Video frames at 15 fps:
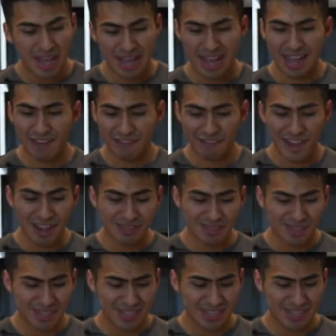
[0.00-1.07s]
i
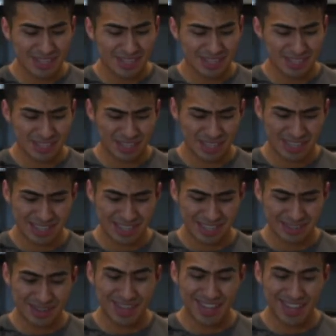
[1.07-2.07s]
found these uh,